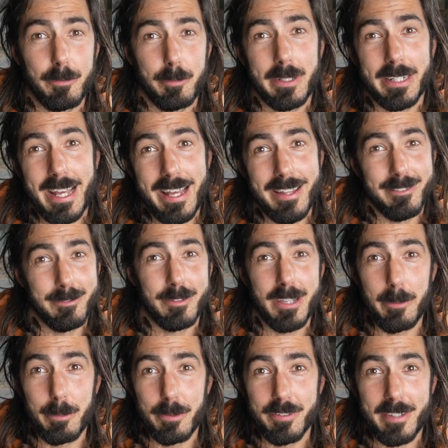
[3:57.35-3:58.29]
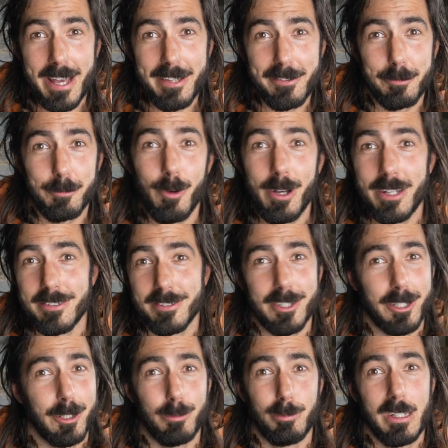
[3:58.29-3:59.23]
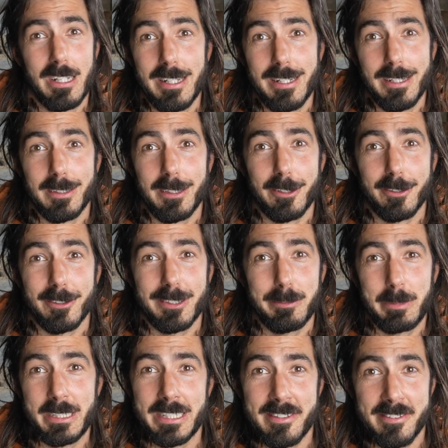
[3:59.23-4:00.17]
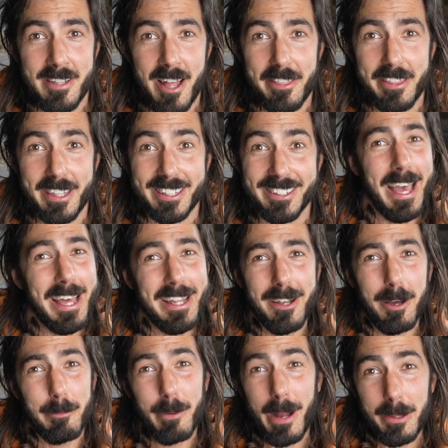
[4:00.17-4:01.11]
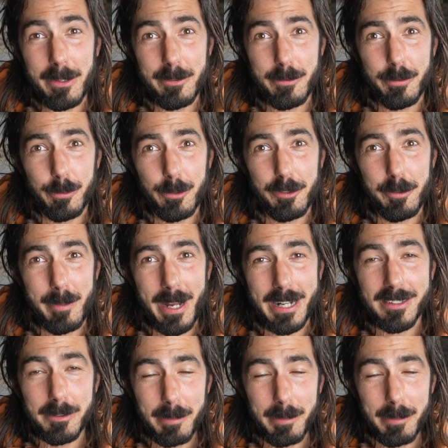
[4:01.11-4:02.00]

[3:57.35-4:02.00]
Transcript: But again, sample size of one, so literally means nothing. And I'll probably switch her back to